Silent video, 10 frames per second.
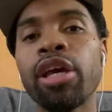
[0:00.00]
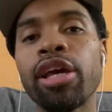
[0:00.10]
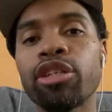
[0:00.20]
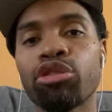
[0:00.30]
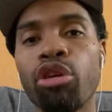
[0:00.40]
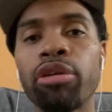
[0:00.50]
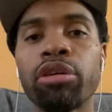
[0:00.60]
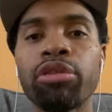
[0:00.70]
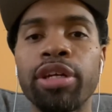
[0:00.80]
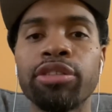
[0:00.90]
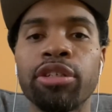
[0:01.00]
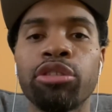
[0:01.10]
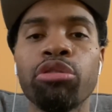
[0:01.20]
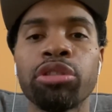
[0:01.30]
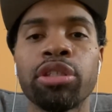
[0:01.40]
historical
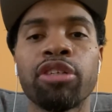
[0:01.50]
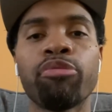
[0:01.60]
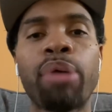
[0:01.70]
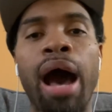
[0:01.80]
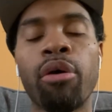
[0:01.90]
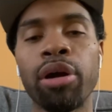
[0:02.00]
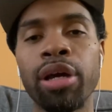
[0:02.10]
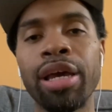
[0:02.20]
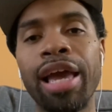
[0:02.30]
institutions of power